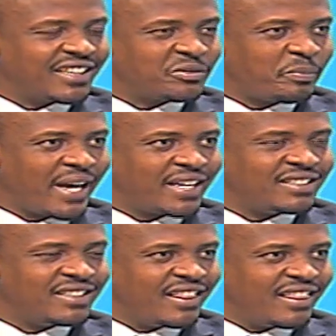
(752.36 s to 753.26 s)
expect
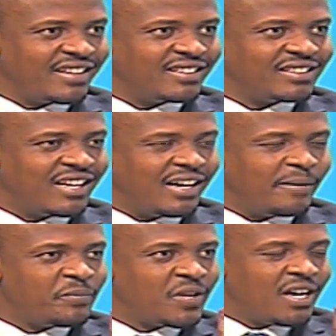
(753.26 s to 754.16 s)
yeah, in these uh,
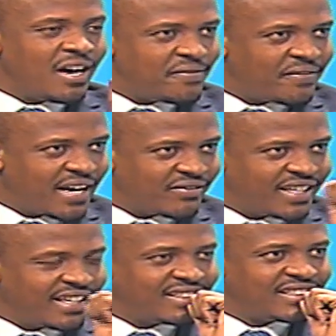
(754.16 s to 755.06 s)
uh, five
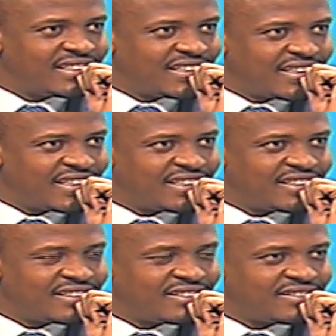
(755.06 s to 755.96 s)
days?
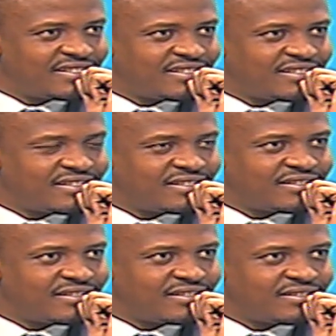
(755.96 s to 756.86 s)
I would
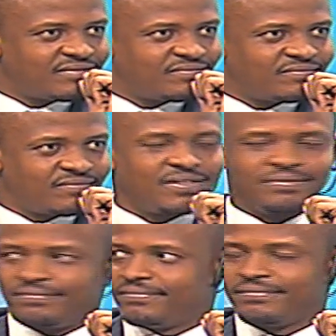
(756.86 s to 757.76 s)
say that is
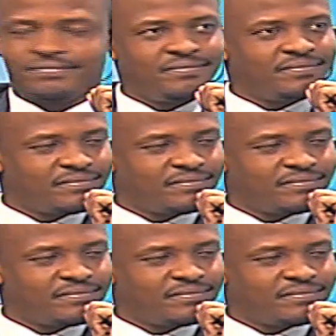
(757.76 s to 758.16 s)
uh,